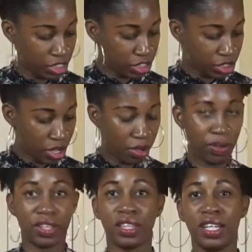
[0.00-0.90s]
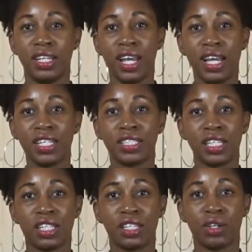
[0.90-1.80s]
so the next
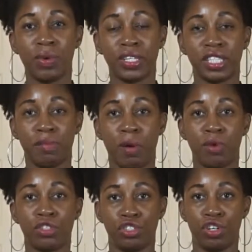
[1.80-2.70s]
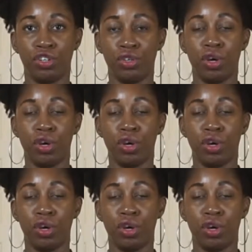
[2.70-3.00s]
quick tip I want to show you